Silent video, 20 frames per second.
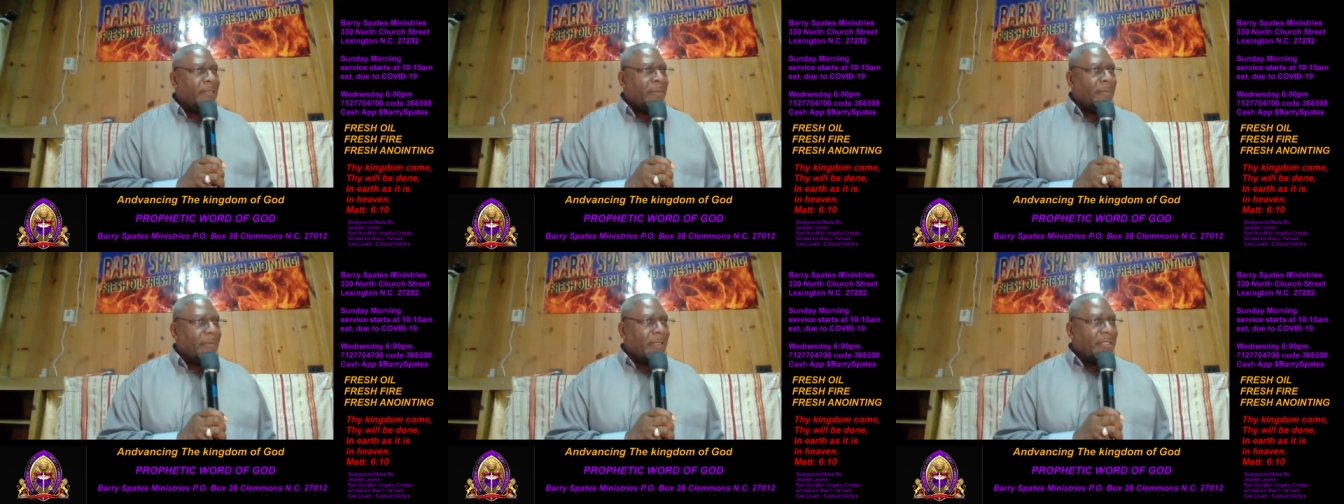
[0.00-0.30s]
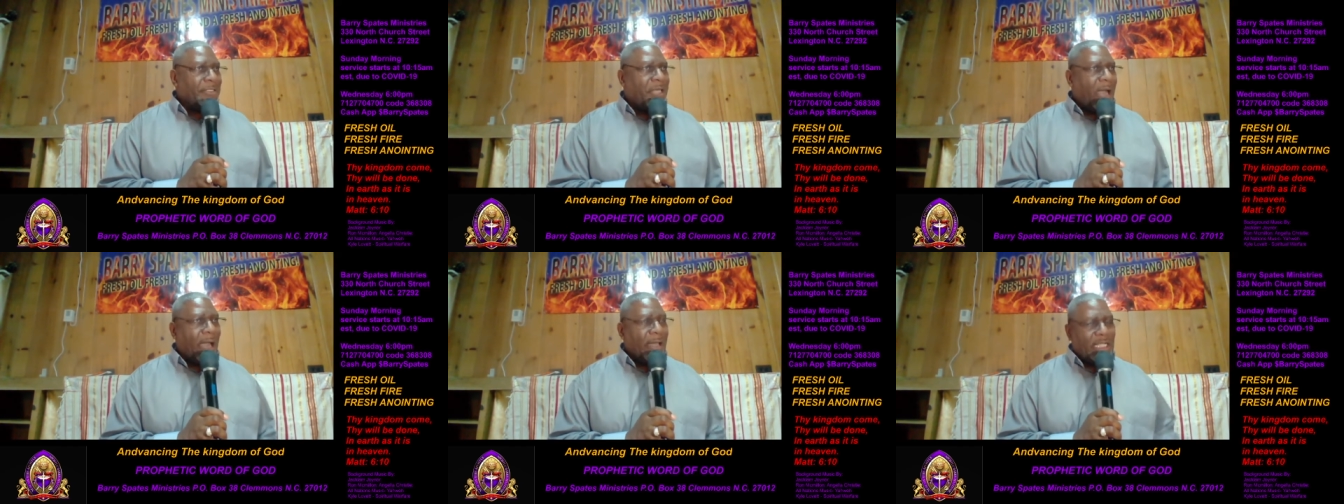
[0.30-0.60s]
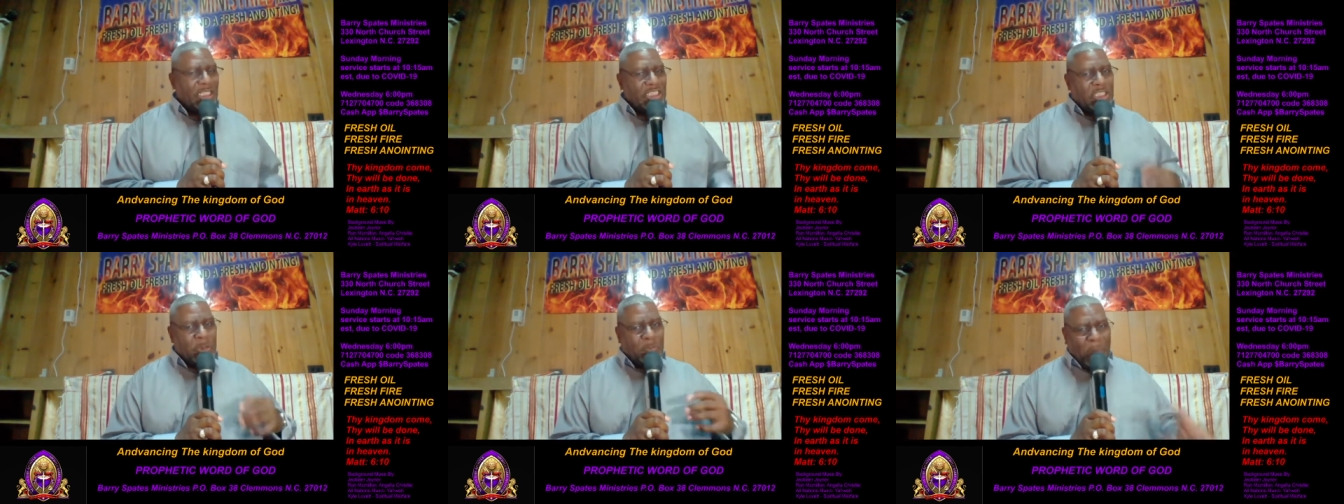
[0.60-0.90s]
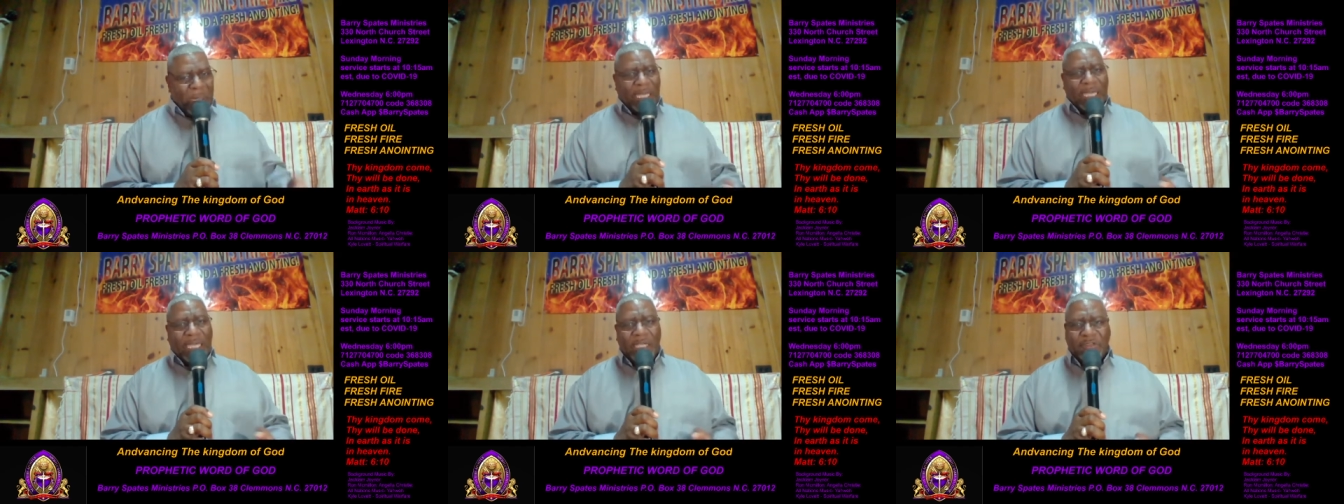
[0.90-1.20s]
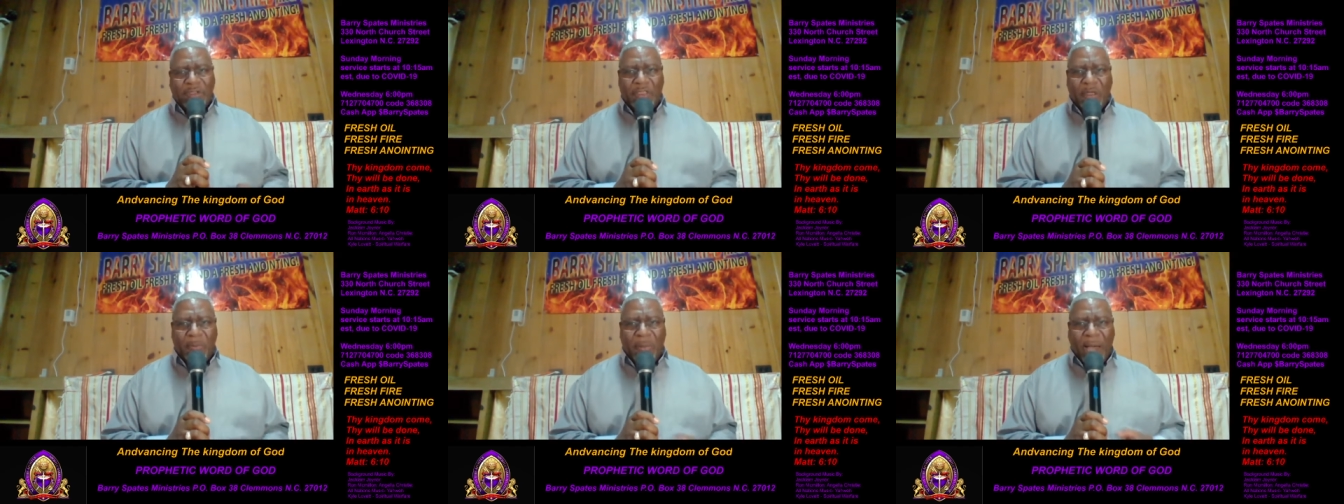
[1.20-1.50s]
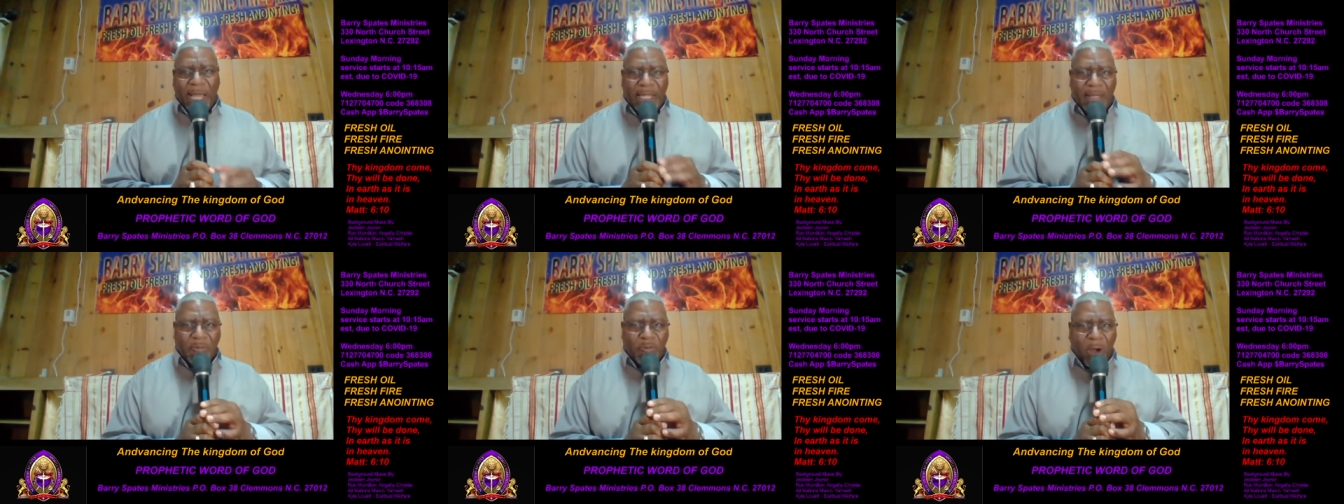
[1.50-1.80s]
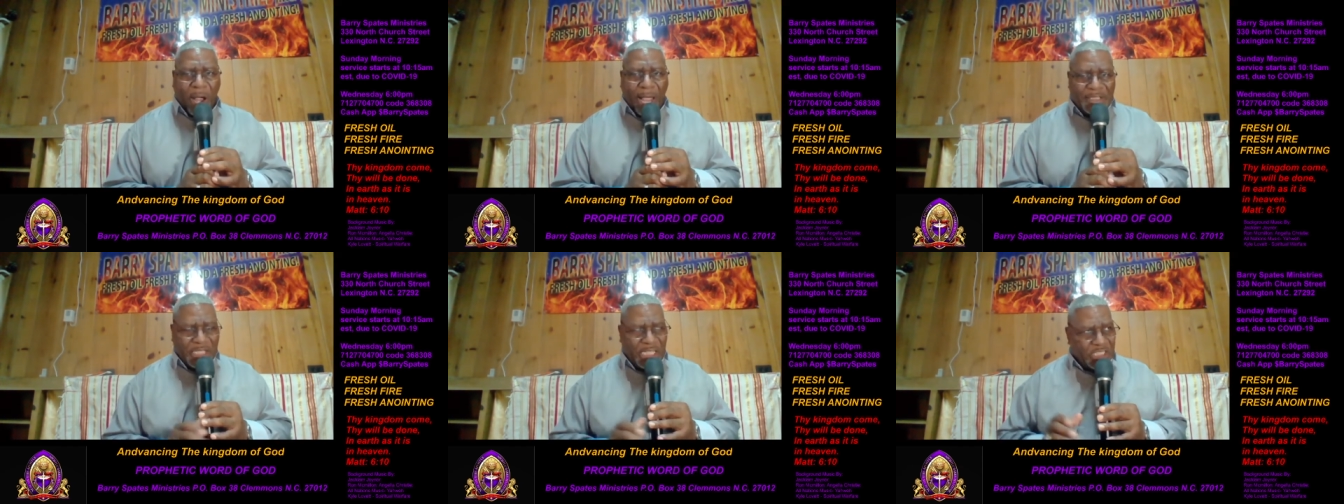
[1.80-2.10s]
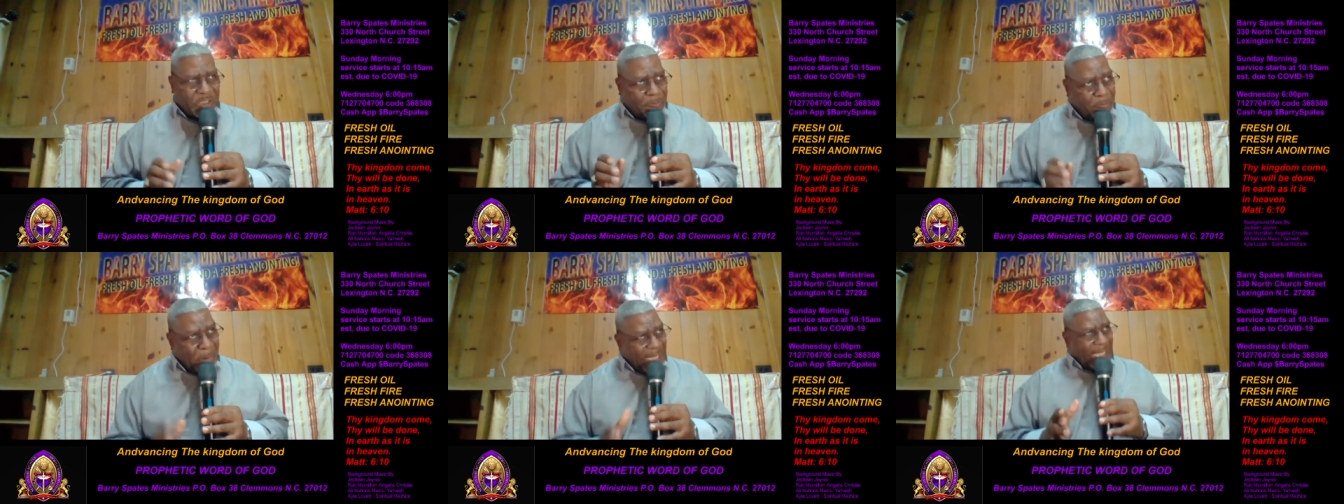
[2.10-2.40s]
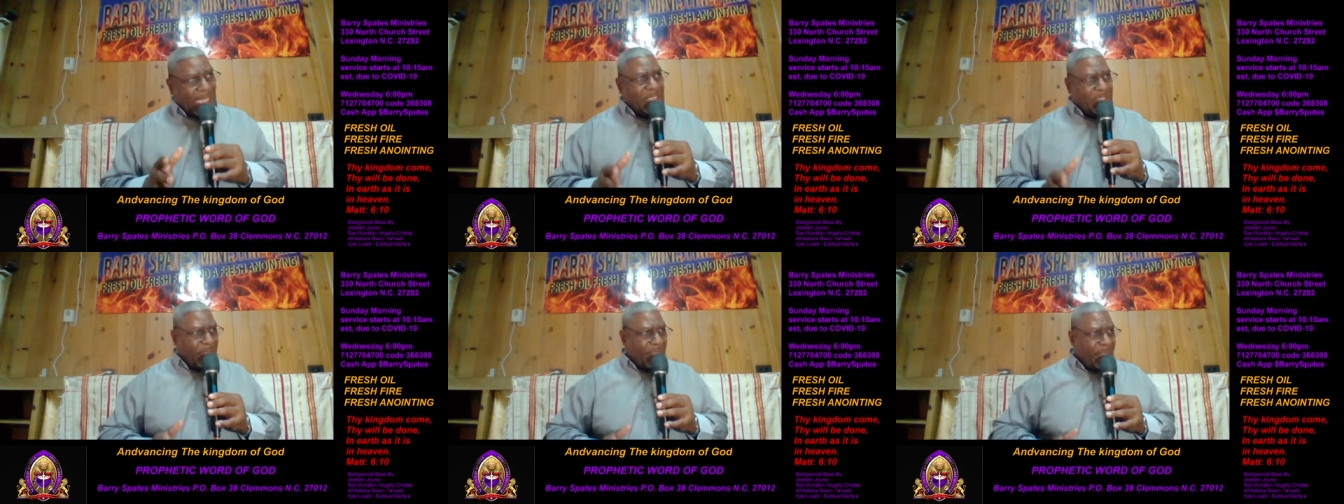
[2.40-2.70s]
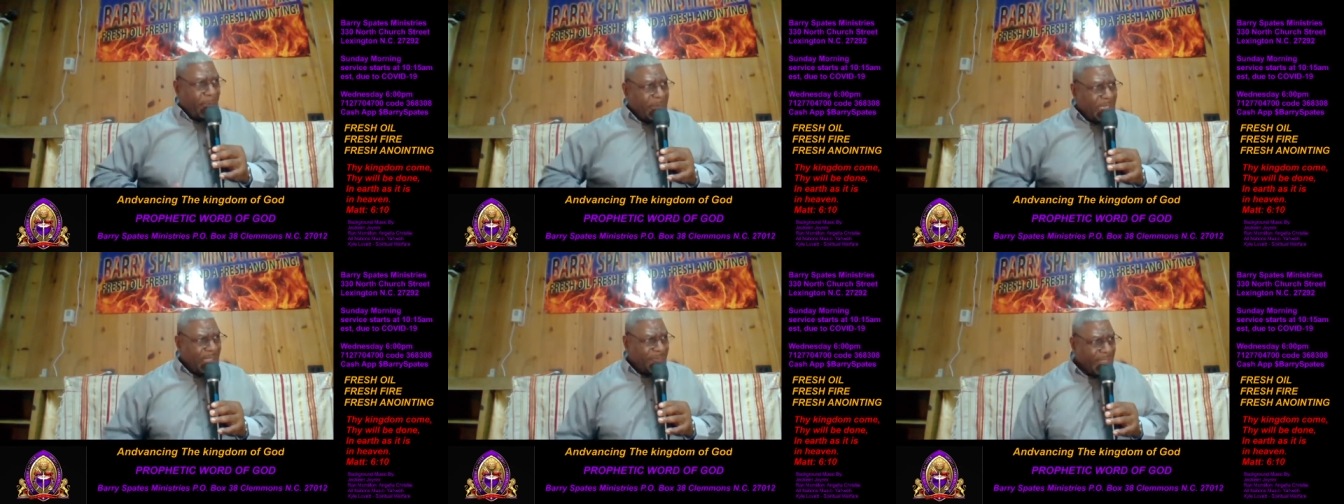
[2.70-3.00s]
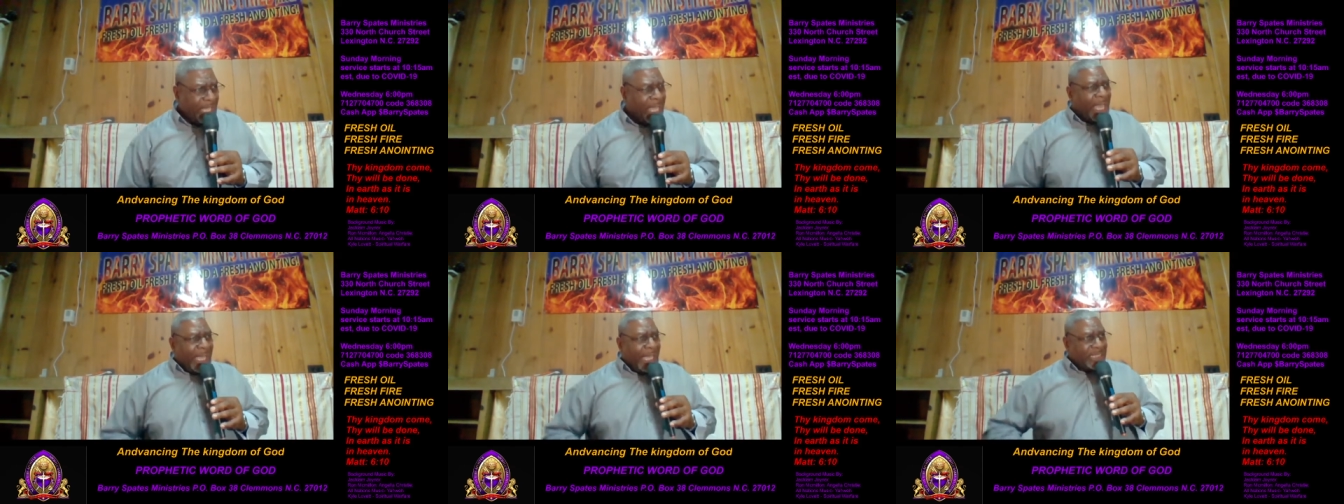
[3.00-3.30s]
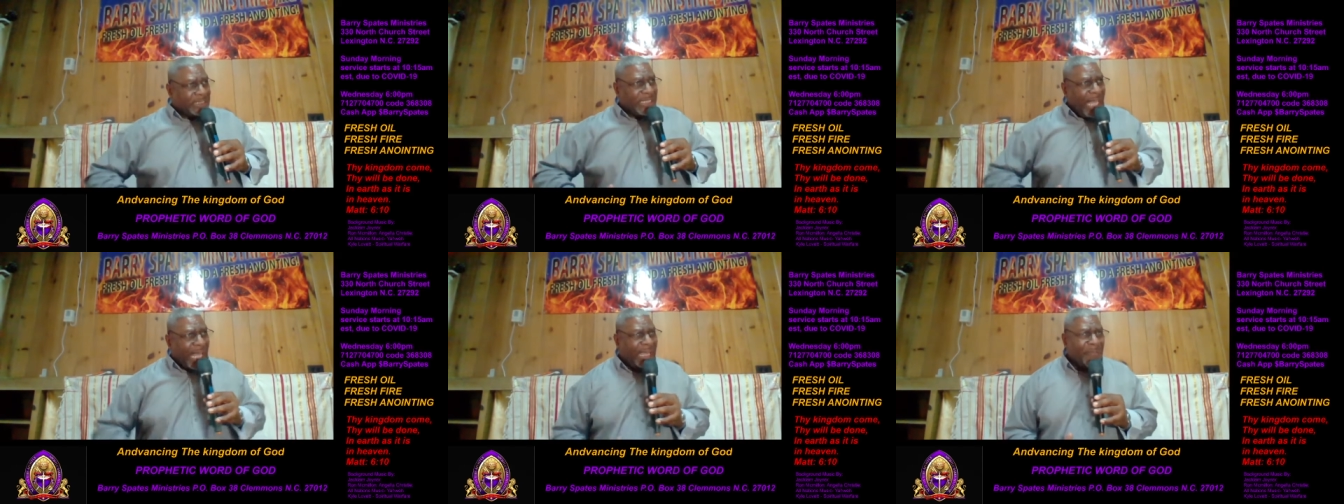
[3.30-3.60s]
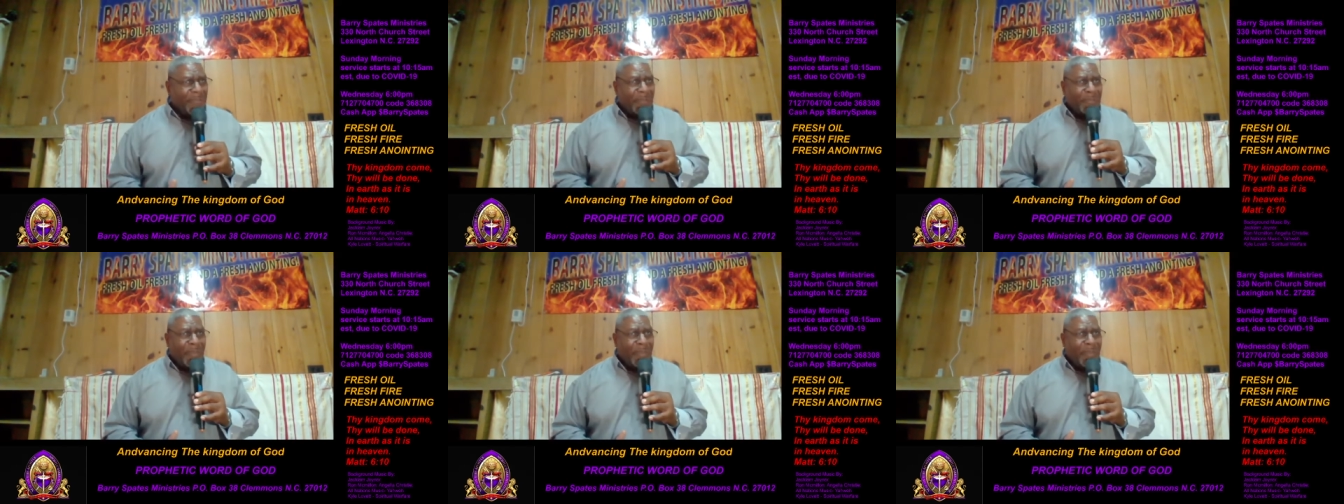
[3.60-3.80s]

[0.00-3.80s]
Because God is speaking to the body of Christ. He's speaking to the believer. He's letting them